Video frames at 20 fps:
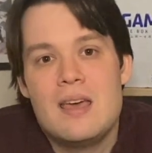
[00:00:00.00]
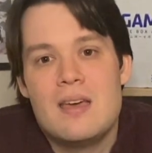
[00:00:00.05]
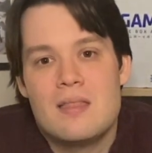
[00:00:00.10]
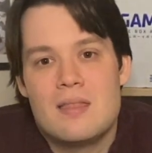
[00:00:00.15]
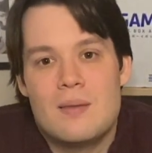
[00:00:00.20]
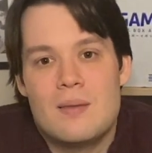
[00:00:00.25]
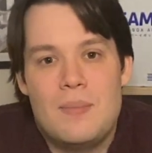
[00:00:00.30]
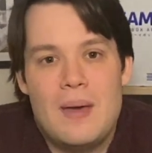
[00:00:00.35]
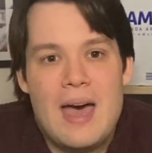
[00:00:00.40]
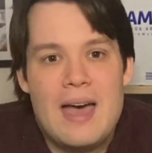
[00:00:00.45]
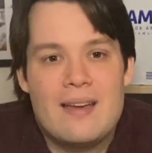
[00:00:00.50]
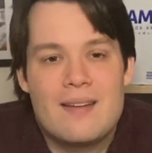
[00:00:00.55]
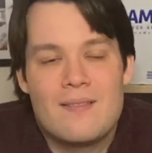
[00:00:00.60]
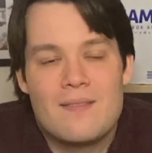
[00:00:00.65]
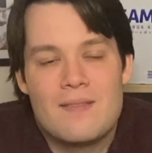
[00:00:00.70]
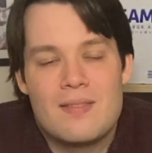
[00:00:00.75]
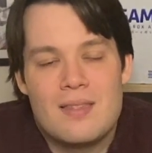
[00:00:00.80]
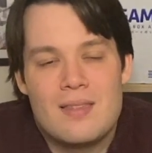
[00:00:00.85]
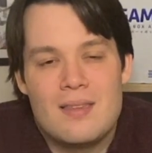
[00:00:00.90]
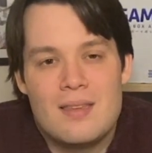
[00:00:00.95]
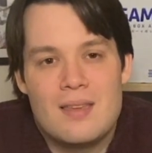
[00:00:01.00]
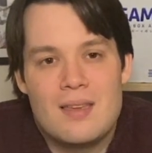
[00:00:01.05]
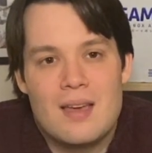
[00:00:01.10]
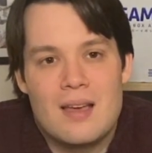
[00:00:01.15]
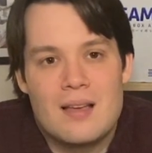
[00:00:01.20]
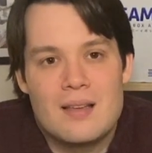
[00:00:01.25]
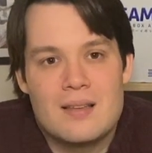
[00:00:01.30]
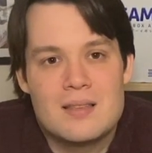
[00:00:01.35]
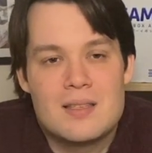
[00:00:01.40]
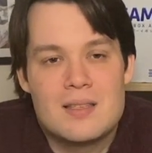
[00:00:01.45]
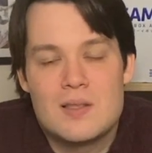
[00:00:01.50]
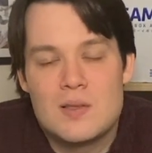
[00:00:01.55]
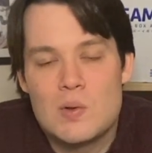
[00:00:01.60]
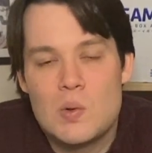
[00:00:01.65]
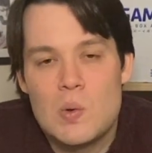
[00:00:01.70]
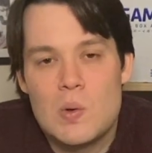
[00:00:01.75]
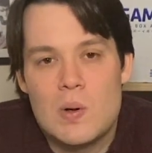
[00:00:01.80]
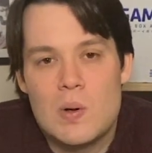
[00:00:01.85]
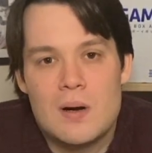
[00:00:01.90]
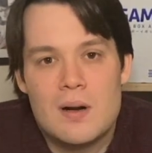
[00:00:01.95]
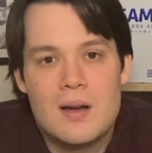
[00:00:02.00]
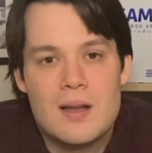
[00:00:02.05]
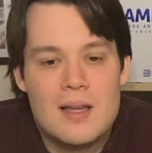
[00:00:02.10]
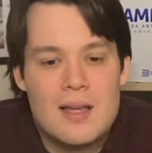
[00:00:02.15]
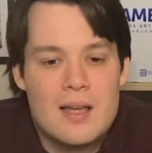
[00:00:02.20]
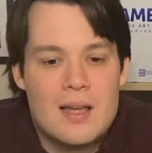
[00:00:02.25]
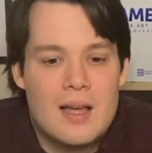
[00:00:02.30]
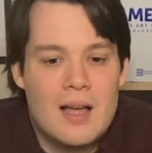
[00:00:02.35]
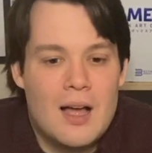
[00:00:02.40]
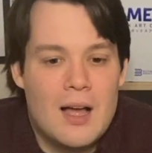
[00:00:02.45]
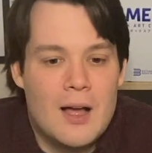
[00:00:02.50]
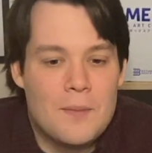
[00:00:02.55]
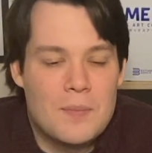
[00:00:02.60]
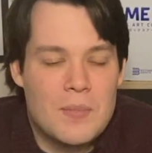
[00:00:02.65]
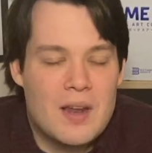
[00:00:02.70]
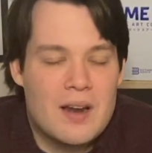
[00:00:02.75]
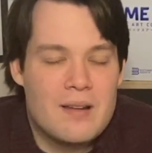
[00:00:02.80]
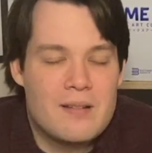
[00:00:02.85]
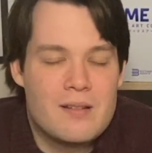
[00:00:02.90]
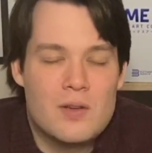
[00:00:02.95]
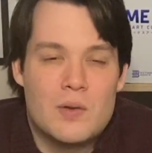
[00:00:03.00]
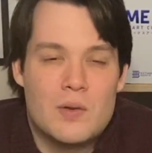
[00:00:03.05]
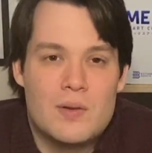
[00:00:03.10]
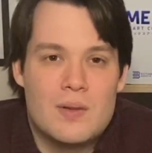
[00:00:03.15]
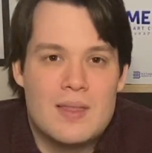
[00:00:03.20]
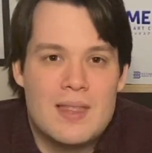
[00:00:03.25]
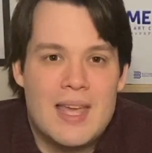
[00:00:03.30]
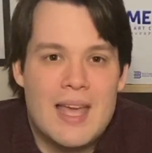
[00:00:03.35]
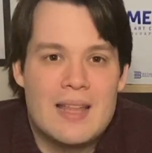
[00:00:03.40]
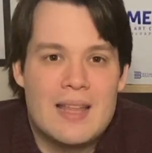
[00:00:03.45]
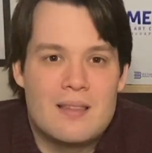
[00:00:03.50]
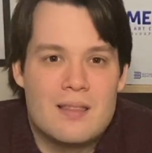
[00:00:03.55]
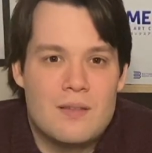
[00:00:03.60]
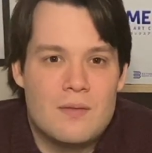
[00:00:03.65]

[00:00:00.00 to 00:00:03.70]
The back of the store that I showed you at the end of the